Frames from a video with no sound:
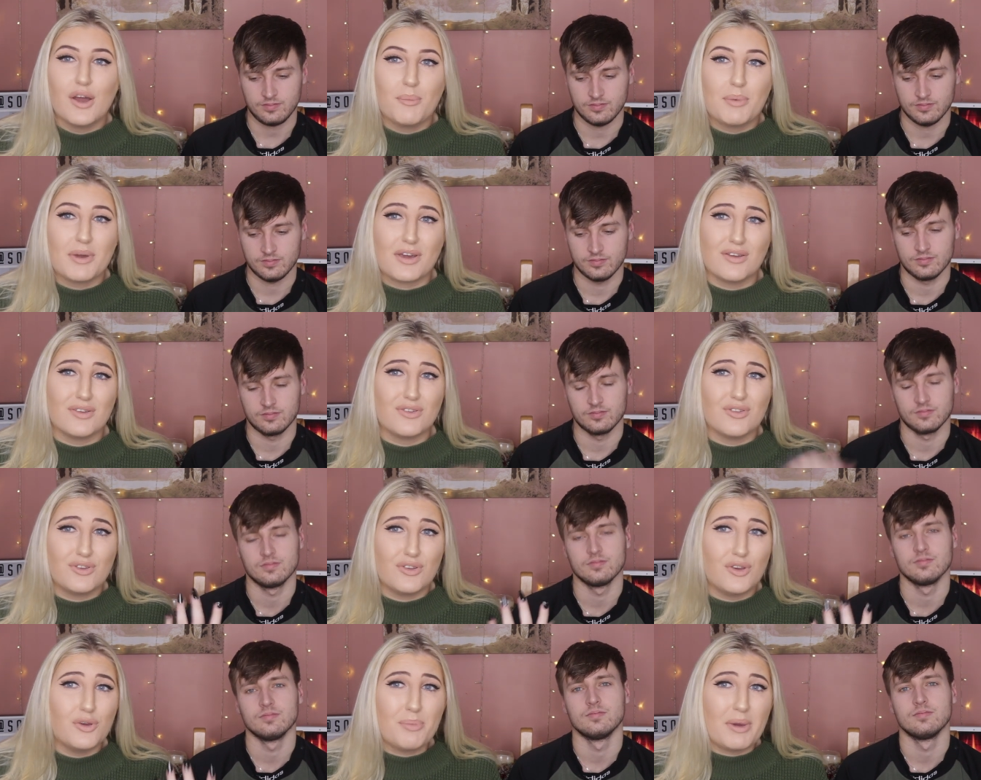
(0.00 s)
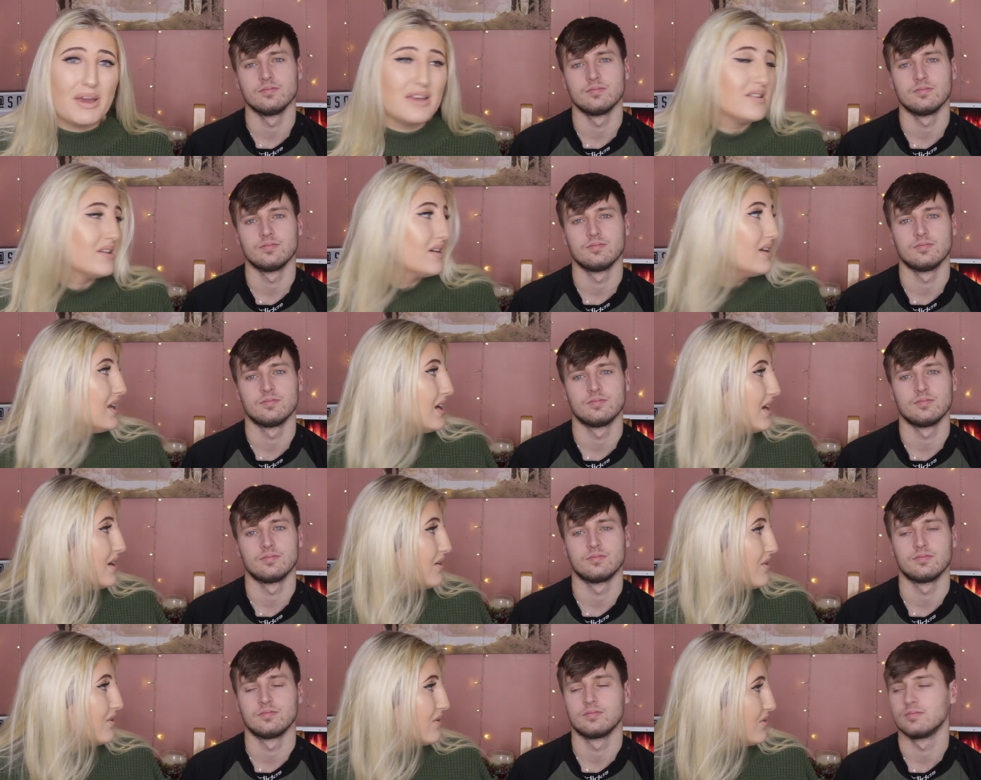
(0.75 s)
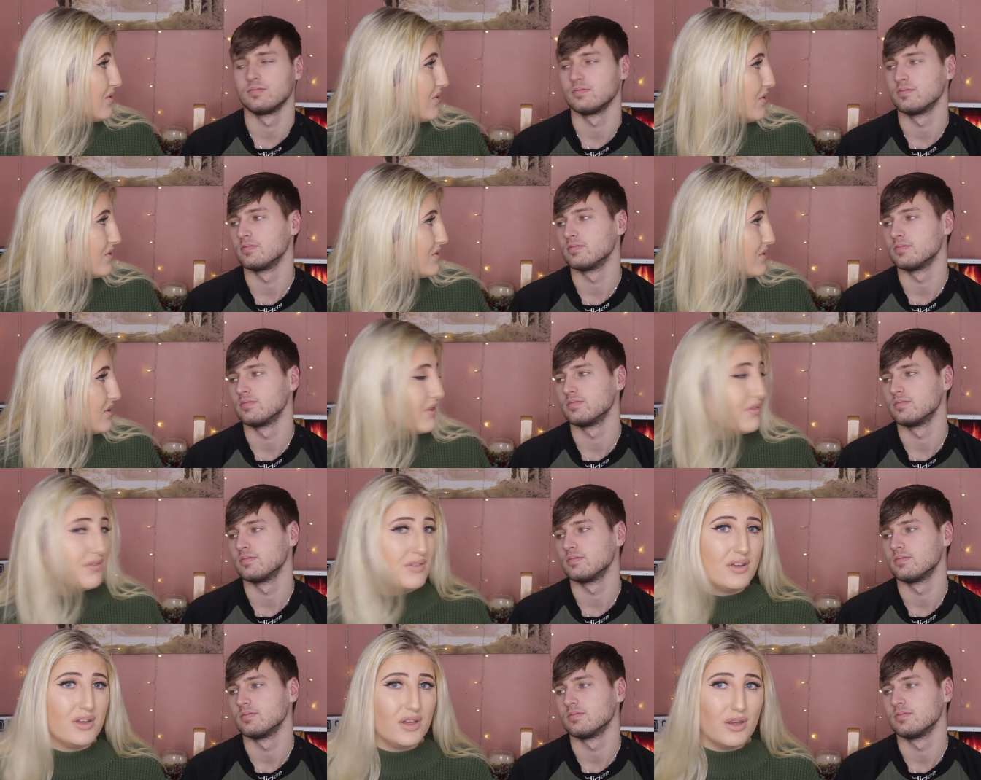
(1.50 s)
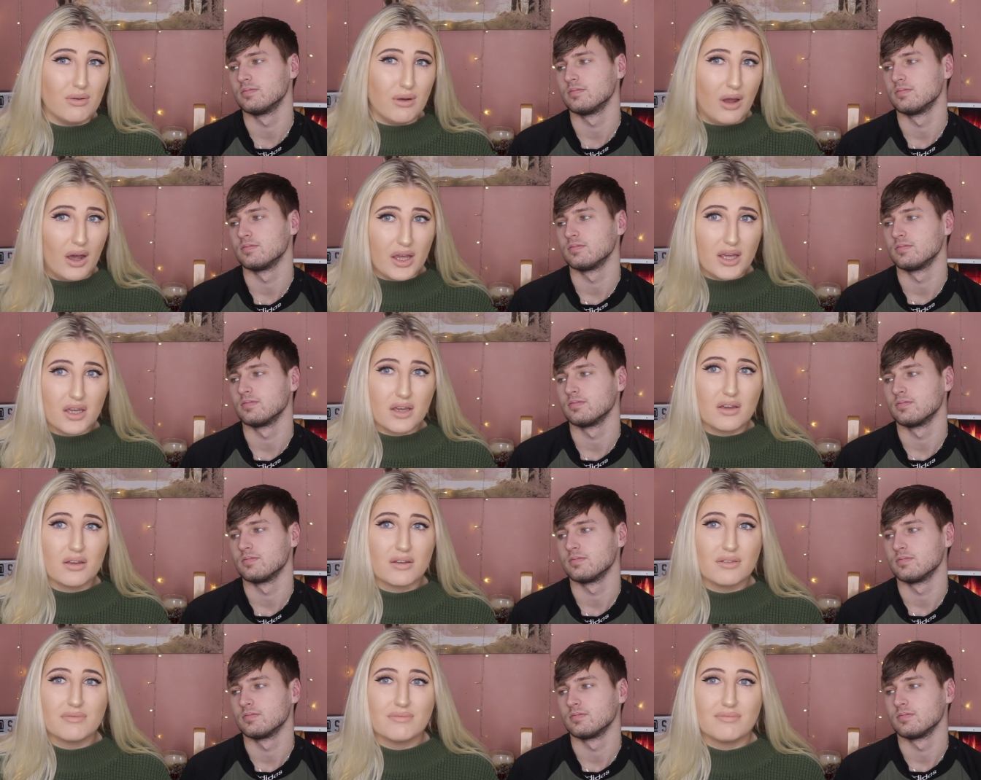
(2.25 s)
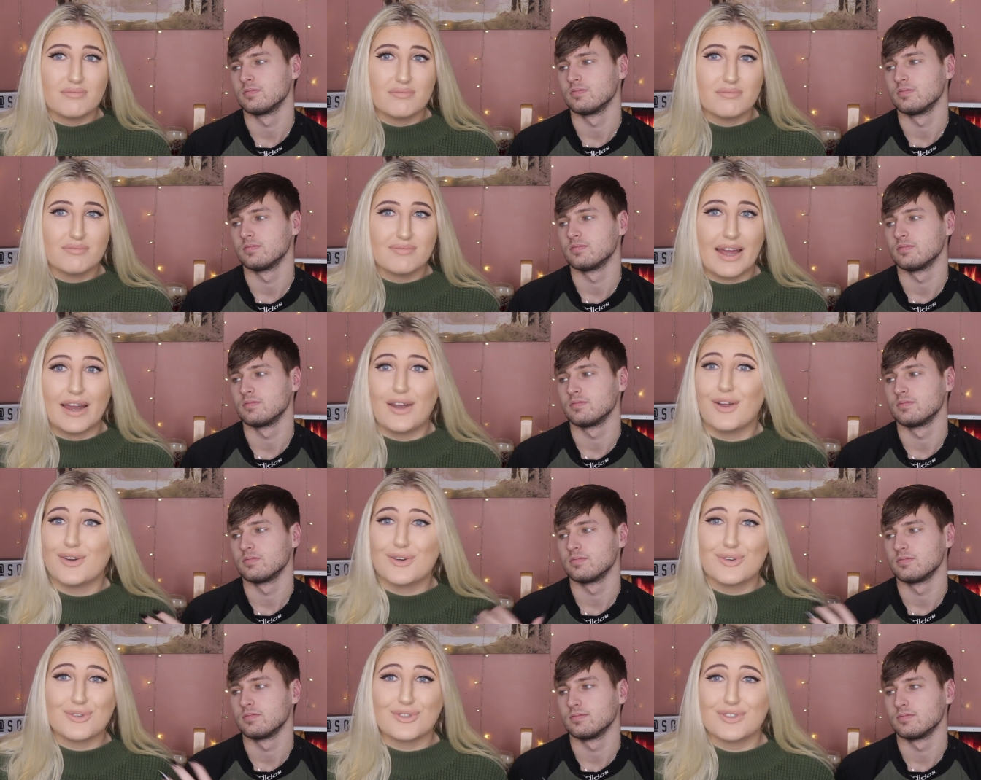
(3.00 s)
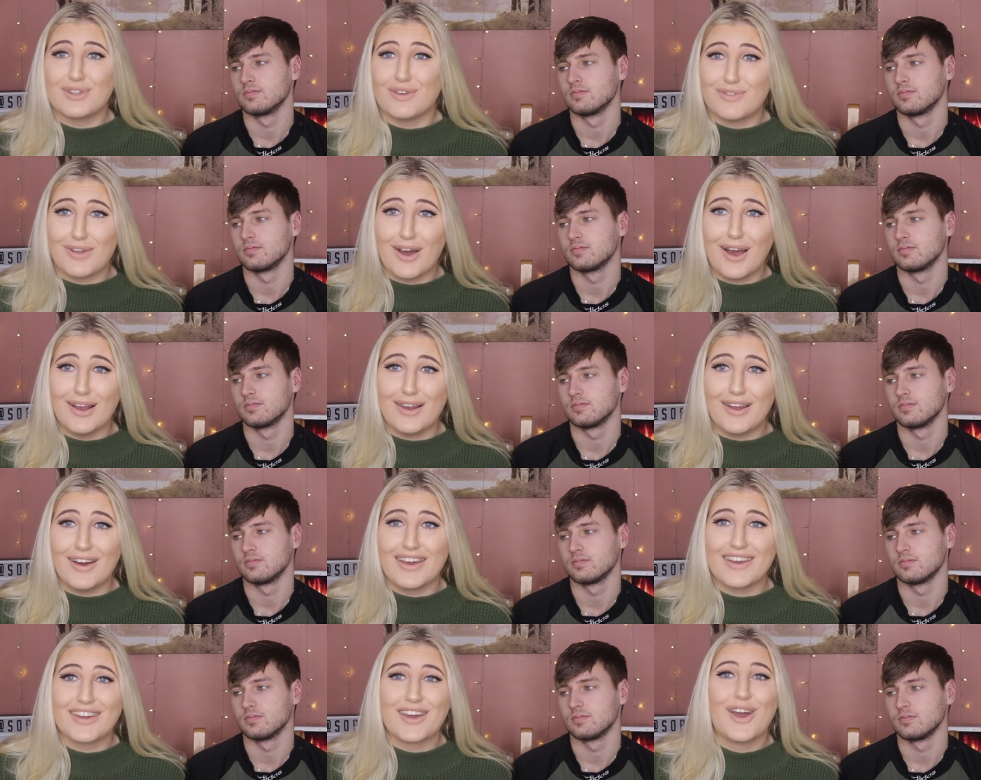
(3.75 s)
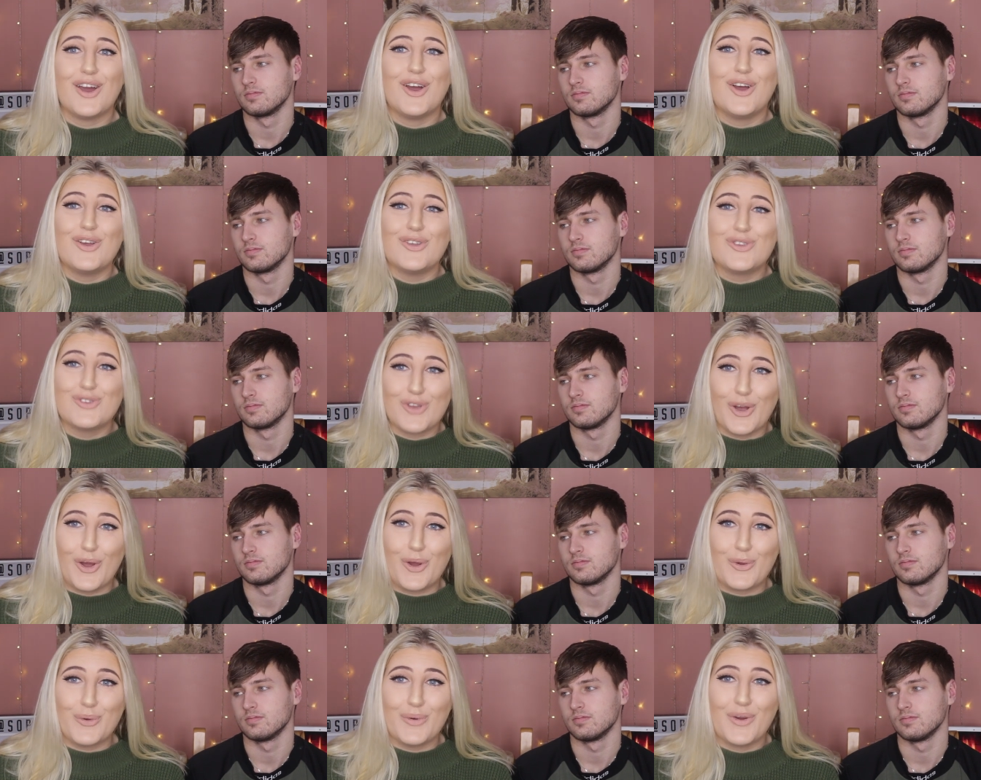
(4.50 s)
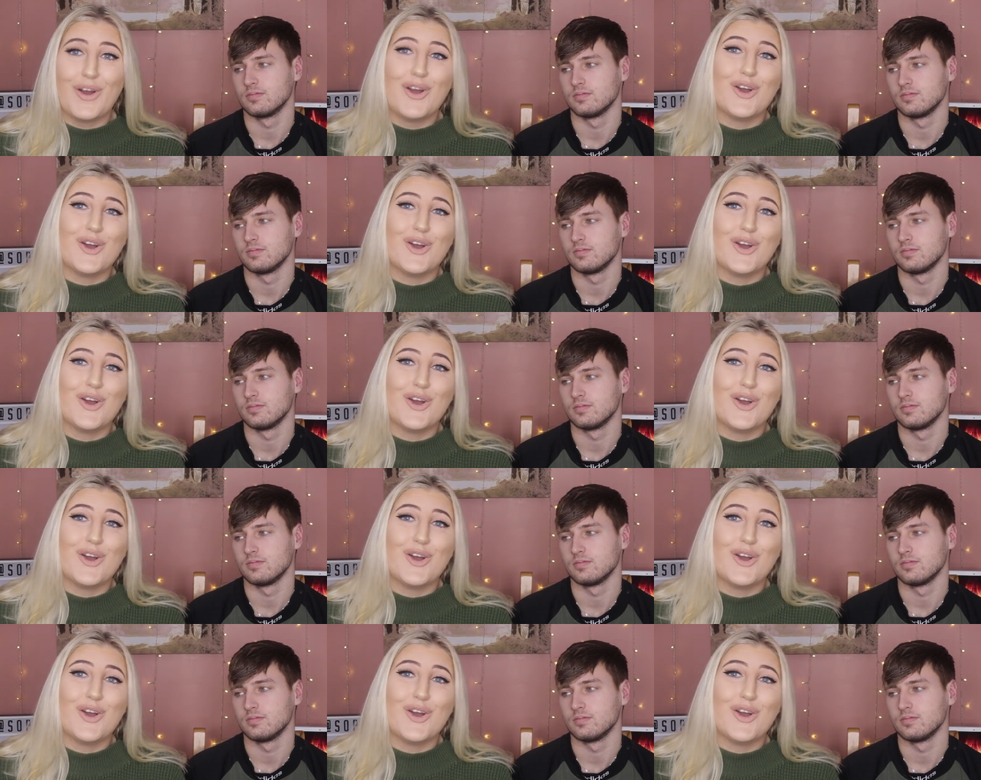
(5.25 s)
Speaker 1: because you basically got stuff that you like and I've got stuff that I like. So